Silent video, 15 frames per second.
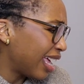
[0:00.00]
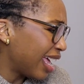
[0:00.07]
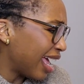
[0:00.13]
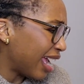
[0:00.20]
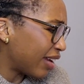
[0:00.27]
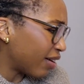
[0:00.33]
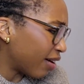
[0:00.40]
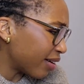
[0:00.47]

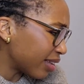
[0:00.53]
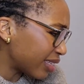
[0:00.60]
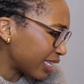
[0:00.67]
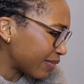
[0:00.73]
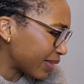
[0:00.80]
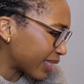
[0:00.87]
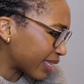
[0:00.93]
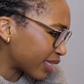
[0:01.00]
And honestly
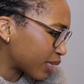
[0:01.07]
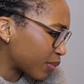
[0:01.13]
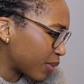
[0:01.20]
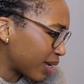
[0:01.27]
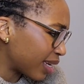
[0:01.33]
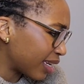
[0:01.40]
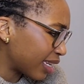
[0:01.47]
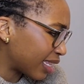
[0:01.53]
with this
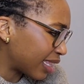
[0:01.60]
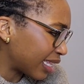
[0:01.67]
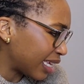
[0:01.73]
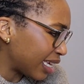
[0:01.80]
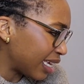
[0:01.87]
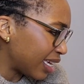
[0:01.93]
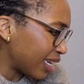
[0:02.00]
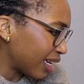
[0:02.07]
one,
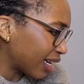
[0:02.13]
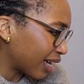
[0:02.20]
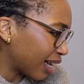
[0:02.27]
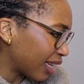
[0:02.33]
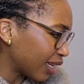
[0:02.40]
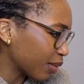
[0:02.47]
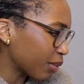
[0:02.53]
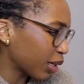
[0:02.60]
the
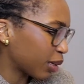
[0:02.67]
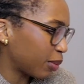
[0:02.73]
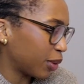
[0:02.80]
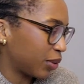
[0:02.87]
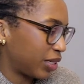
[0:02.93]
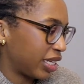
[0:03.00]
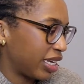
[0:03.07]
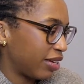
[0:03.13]
colorwork
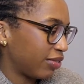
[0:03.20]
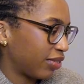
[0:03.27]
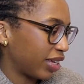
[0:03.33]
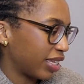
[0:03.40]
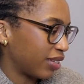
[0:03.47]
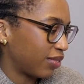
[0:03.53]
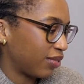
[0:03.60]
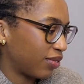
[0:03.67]
motif
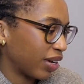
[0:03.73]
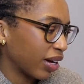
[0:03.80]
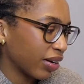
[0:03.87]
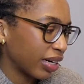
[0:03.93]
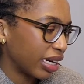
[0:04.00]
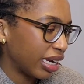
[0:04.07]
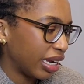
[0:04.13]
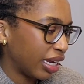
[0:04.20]
is
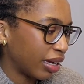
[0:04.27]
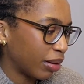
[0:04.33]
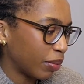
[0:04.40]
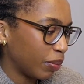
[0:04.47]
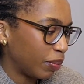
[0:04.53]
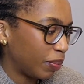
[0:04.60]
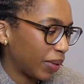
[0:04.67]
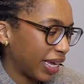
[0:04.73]
very
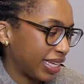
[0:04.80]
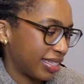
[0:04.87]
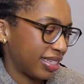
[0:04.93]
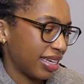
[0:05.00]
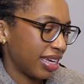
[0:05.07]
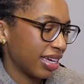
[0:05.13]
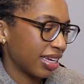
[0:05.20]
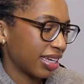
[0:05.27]

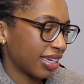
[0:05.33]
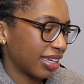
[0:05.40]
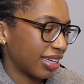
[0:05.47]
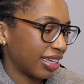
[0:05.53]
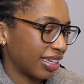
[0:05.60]
basic.